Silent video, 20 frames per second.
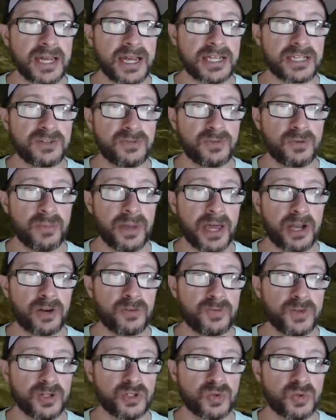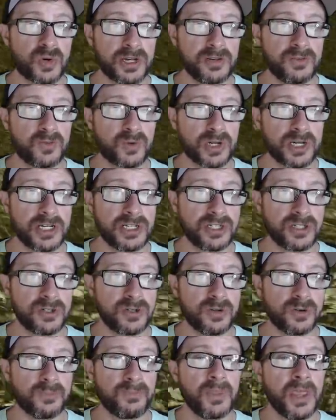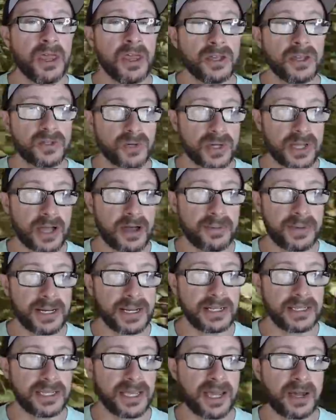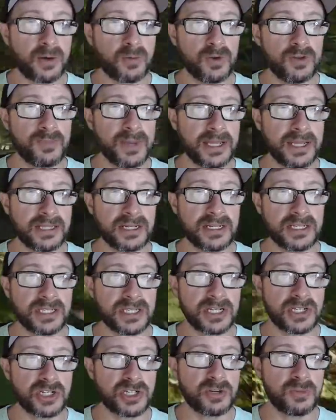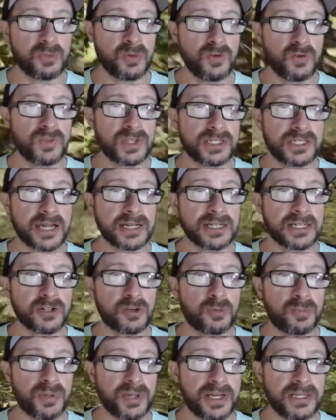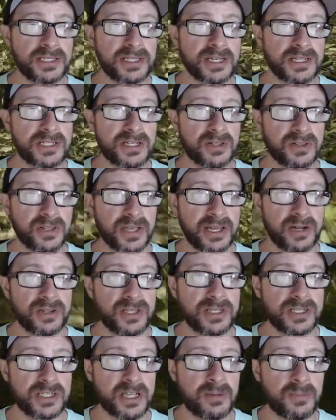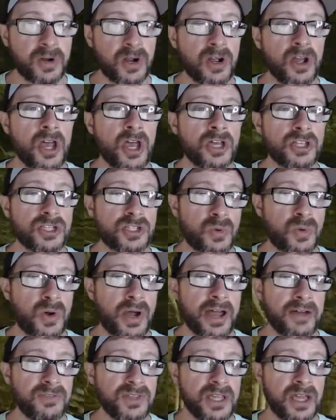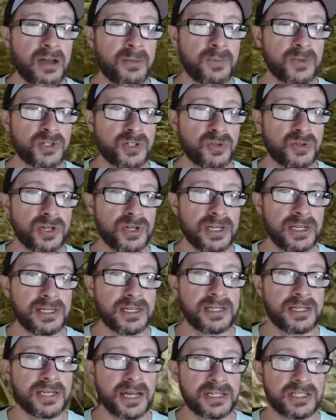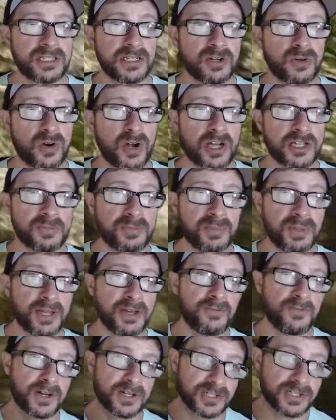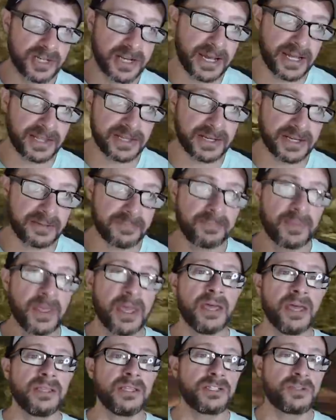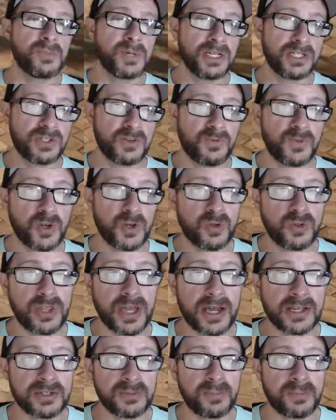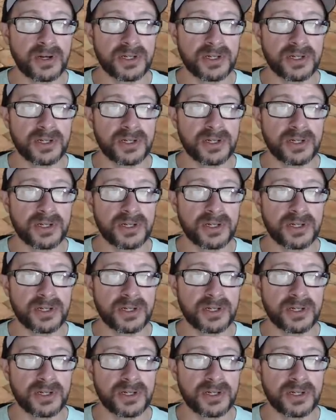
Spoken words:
test for Battlefield 2042. To accommodate that, we've made the decision to move the technical playtest to later this summer, so we'll have the opportunity to test the crossplay functionality. This means a few thousand